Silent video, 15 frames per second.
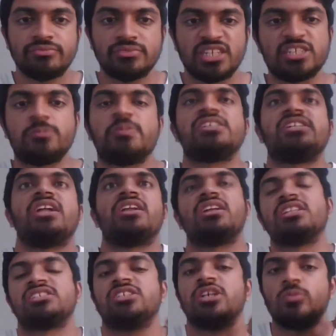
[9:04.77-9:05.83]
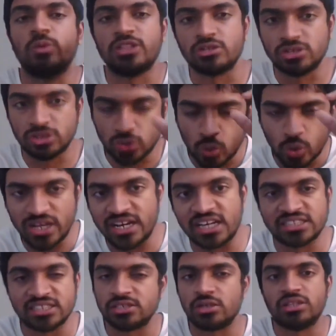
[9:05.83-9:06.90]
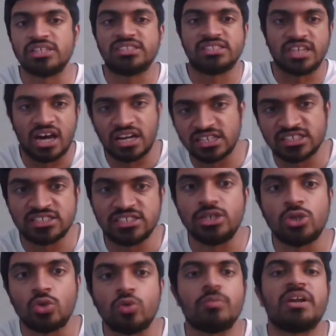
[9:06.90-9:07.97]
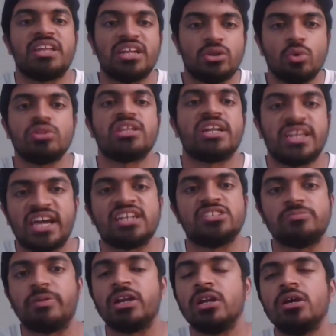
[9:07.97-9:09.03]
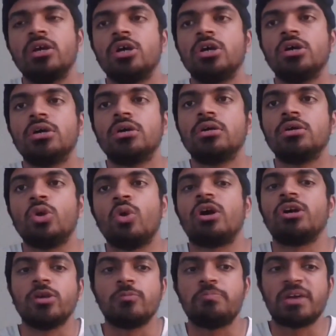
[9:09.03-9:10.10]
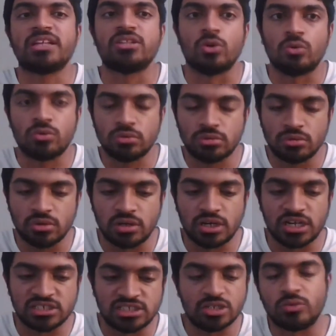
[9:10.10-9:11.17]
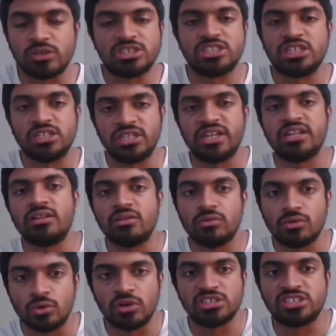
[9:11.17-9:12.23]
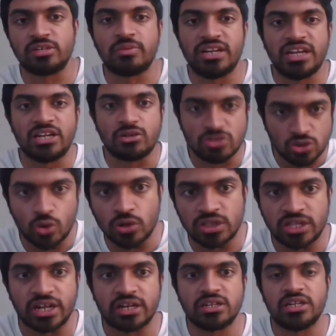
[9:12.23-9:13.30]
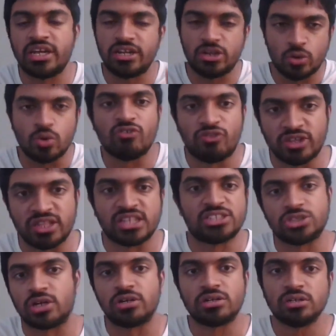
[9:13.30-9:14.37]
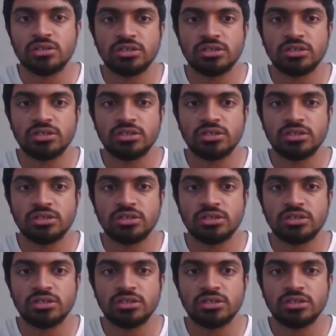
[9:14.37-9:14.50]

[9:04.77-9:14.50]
Especially under the sun with those cooling glasses on, that's the hardest thing to do. But he took that catch. But you beg to ask the question, did Rohit Sharma need to score that? Need to go for that shot?